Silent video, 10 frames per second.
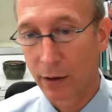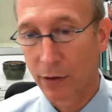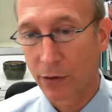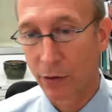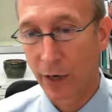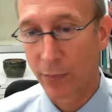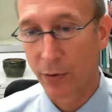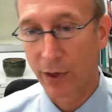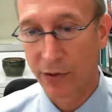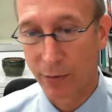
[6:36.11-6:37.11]
So
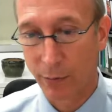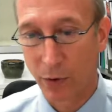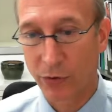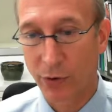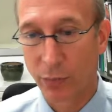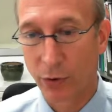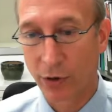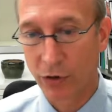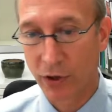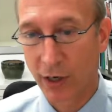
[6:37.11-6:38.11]
ApoE is the most
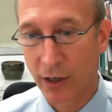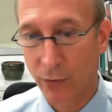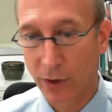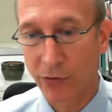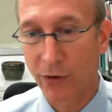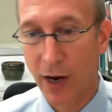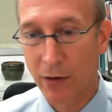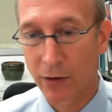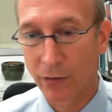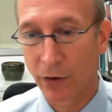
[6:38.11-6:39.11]
important genetic risk
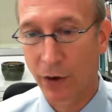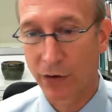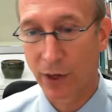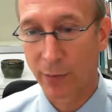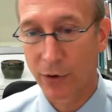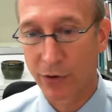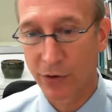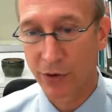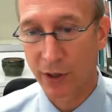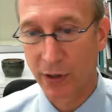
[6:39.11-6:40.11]
factor for Alzheimer's
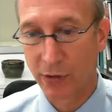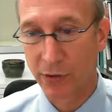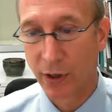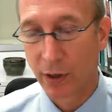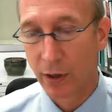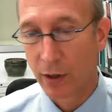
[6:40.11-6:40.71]
disease,